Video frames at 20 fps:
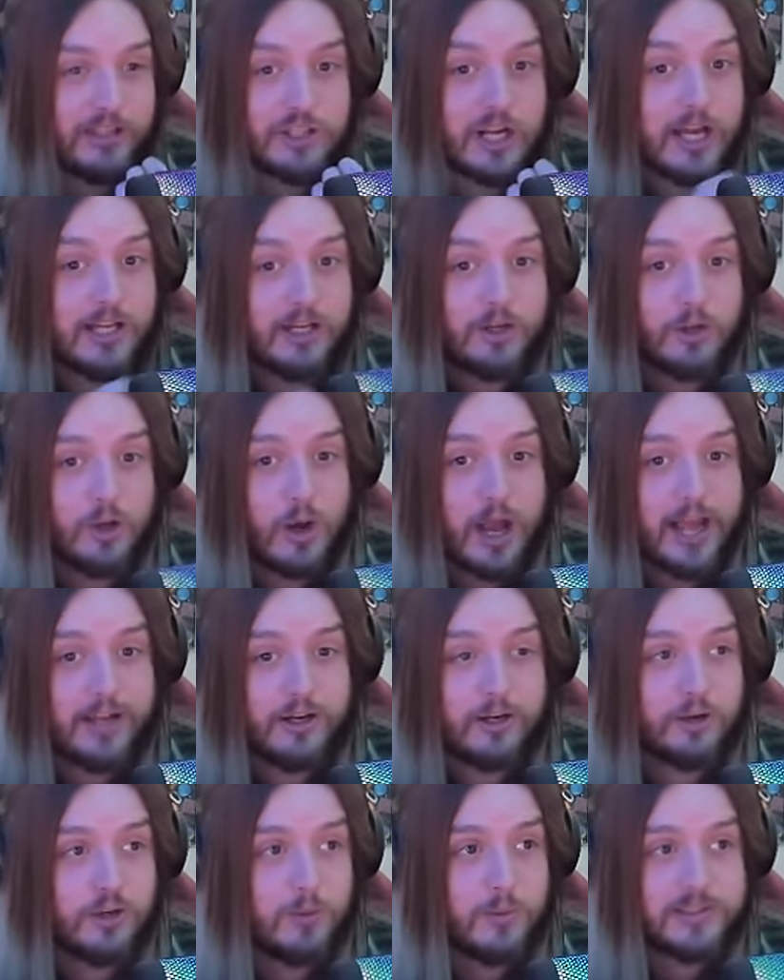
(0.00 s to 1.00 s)
I don't know. I
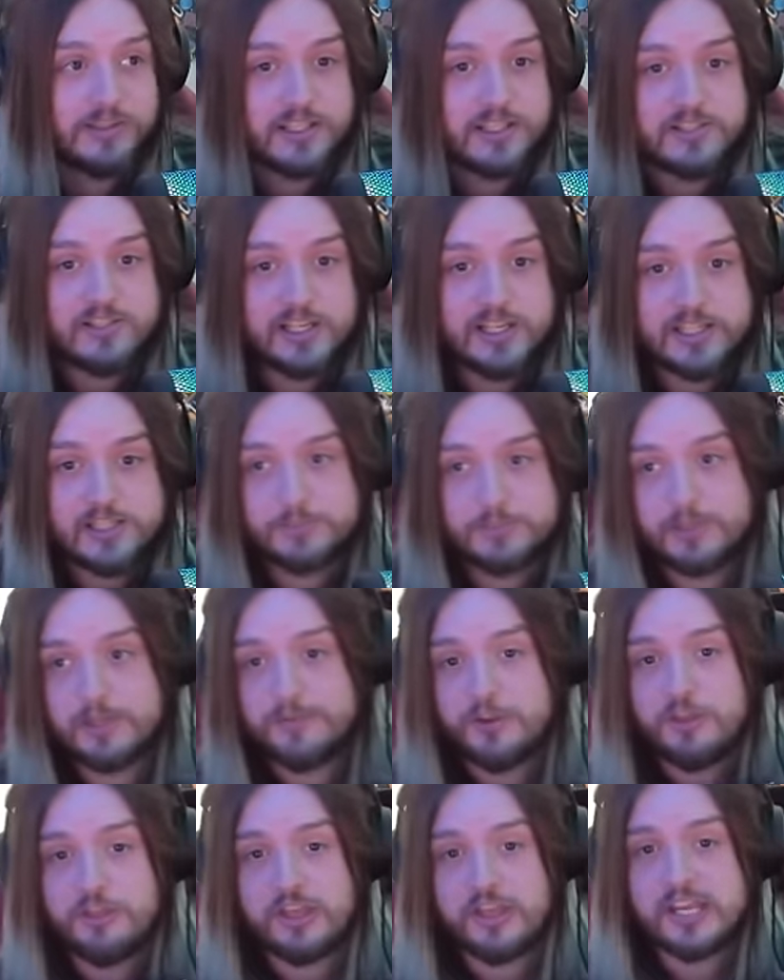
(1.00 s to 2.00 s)
don't know what this is, but if
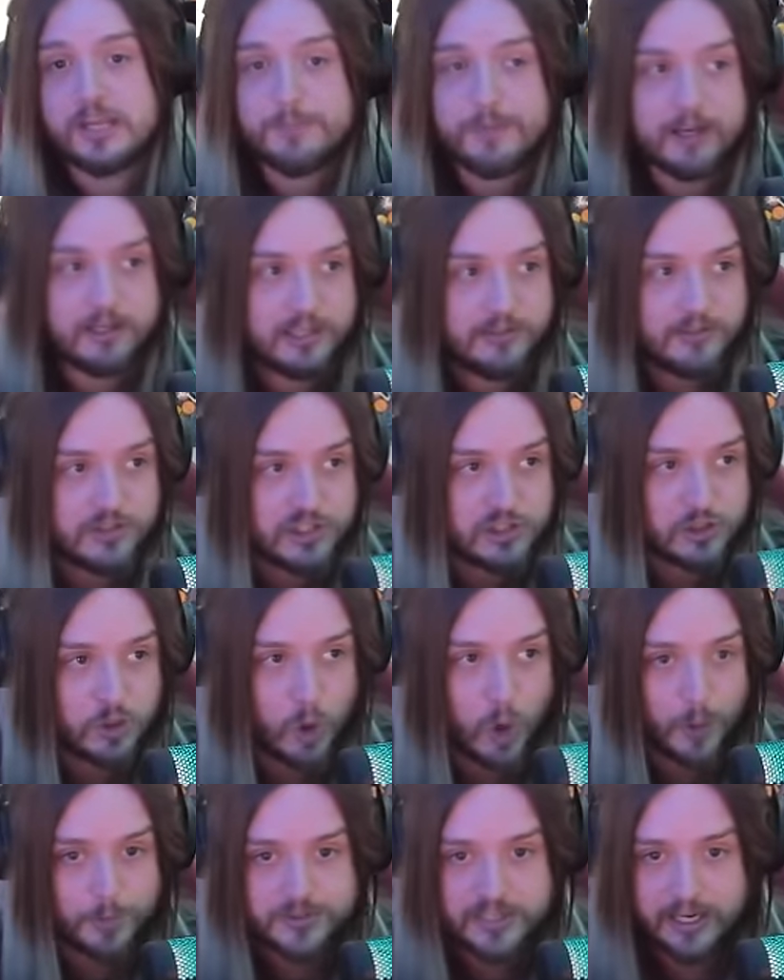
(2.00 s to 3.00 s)
you think about it, this is
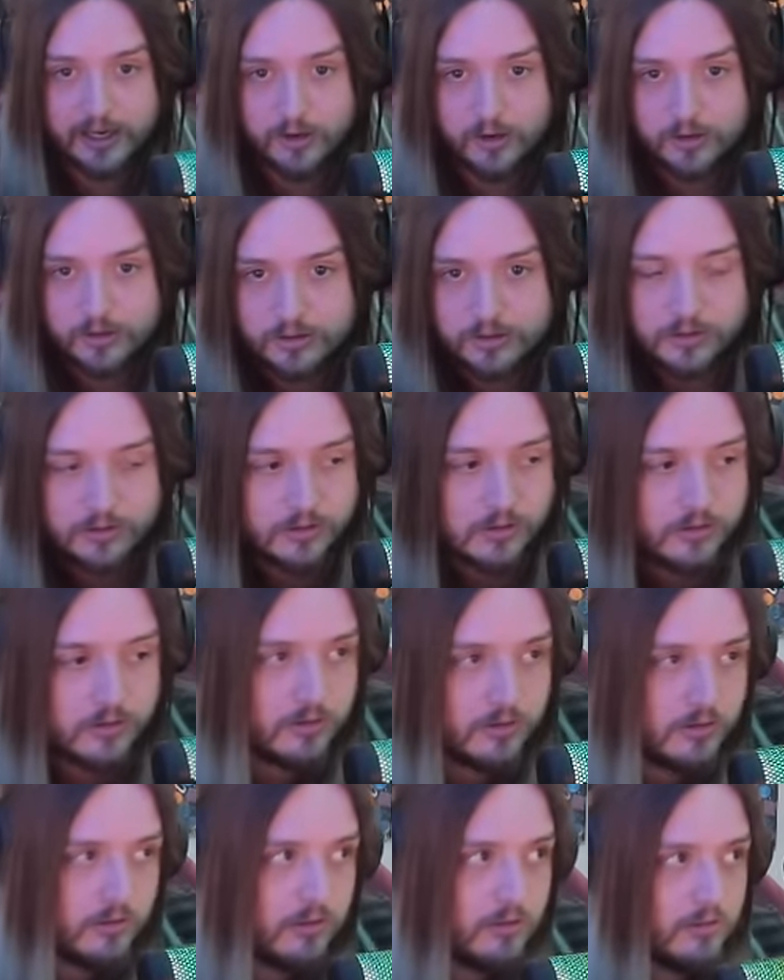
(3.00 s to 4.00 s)
corpse count.
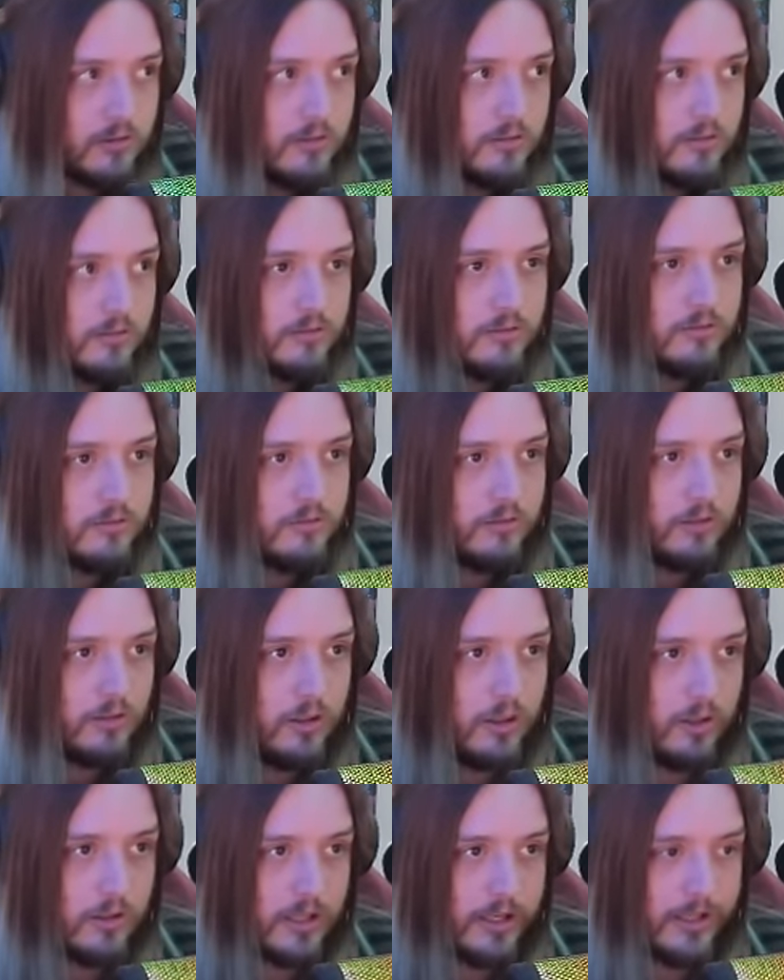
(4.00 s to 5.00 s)

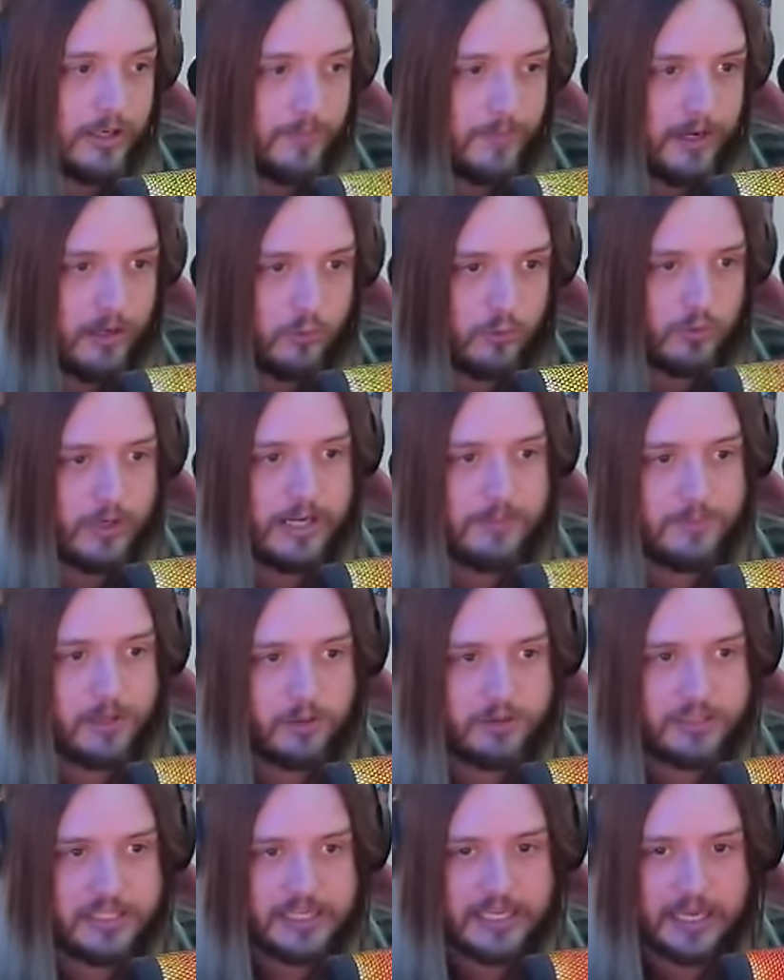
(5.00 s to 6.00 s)
Hold on a minute,
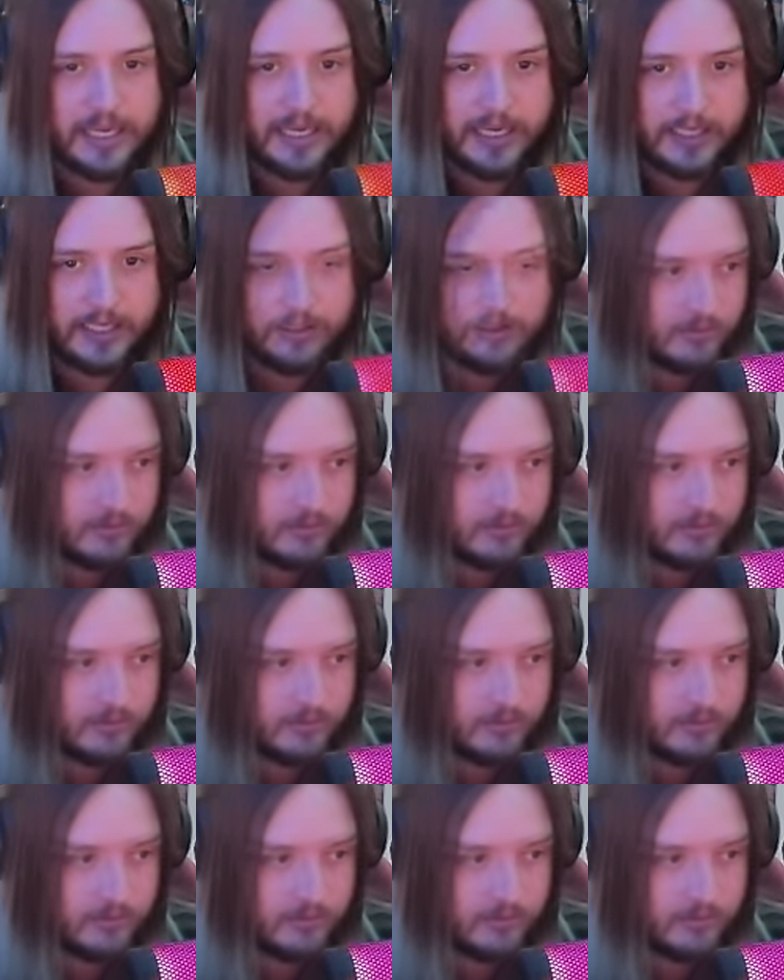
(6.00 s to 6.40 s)
Rainbow D K?